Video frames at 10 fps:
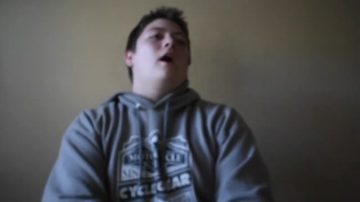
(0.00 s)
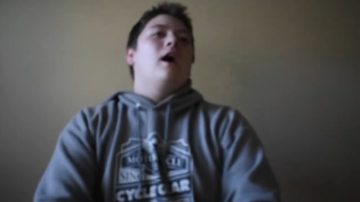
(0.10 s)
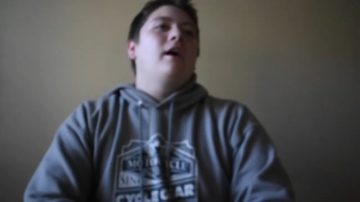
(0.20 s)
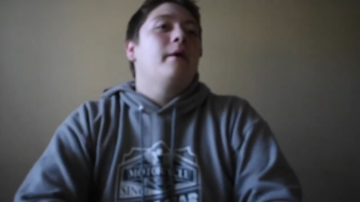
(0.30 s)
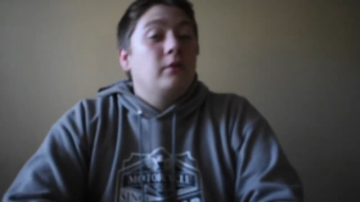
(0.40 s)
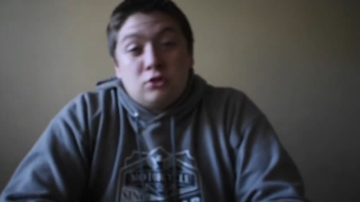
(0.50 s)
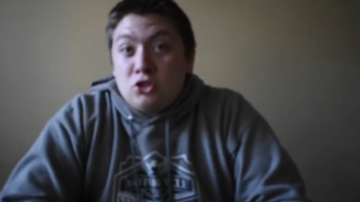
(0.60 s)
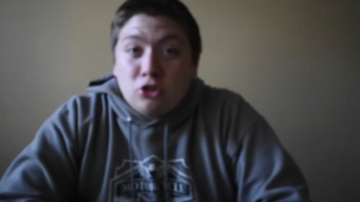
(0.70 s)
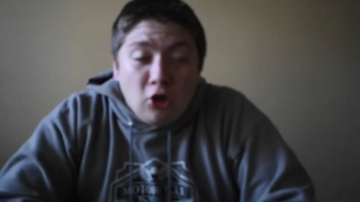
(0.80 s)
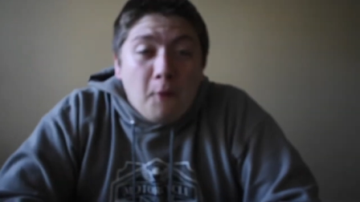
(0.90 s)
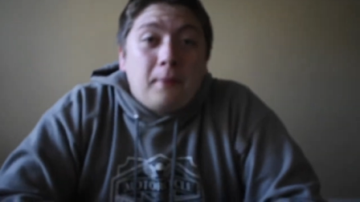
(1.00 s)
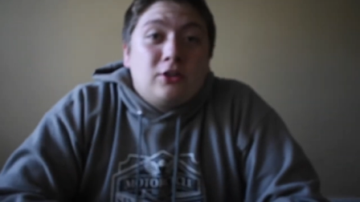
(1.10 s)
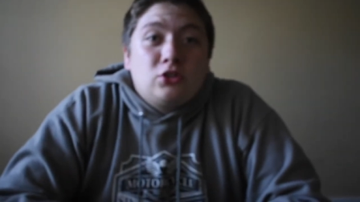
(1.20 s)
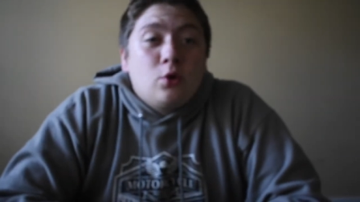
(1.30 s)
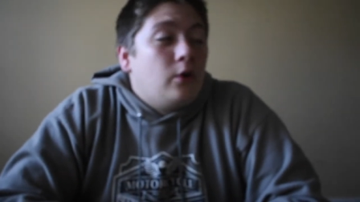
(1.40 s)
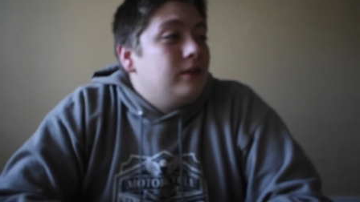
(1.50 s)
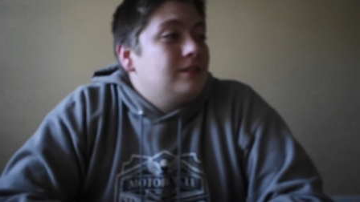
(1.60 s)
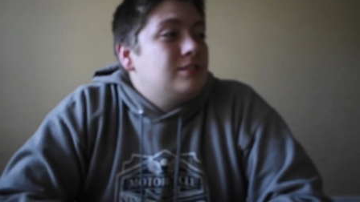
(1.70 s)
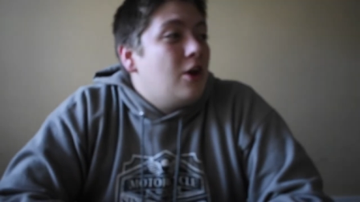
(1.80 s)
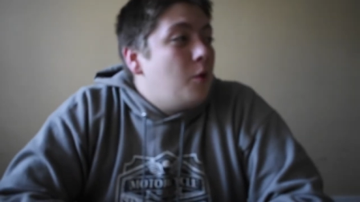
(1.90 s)
Uh, it was stupid short,
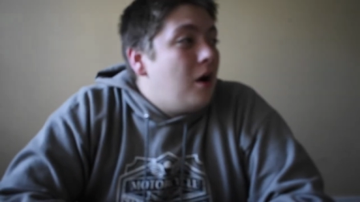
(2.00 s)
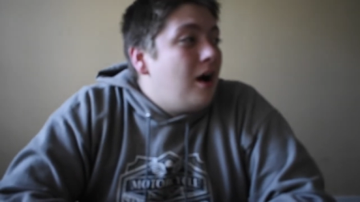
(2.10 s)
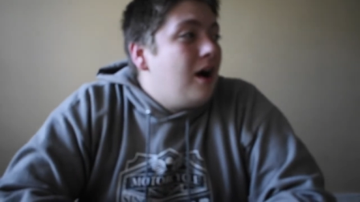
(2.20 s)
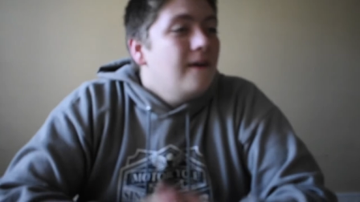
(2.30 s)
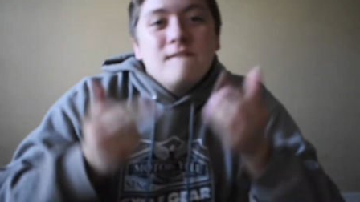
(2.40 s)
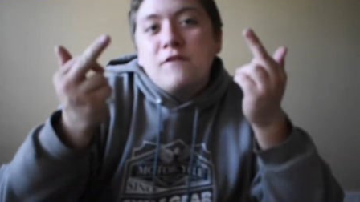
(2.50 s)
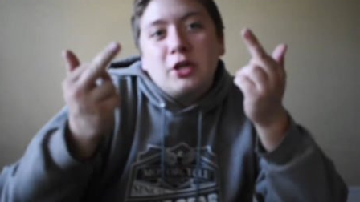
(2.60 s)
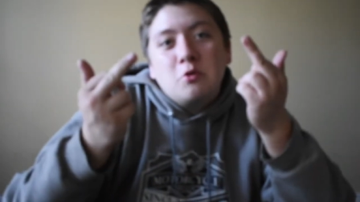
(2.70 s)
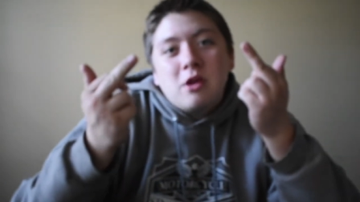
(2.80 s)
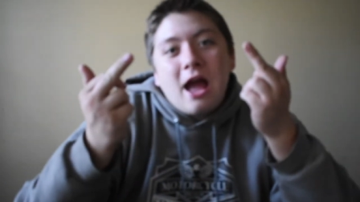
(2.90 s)
so, uh, you